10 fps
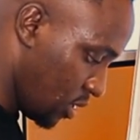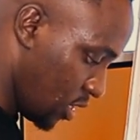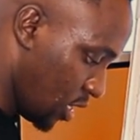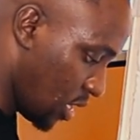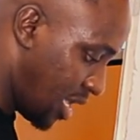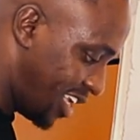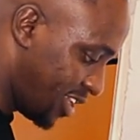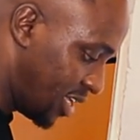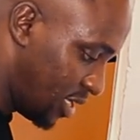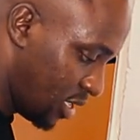in a
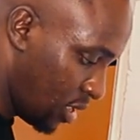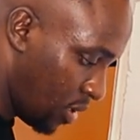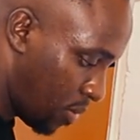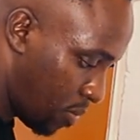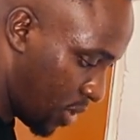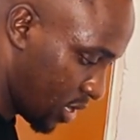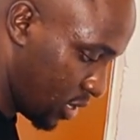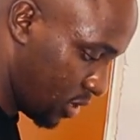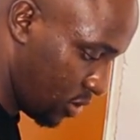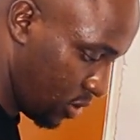trending
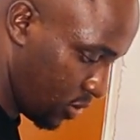market.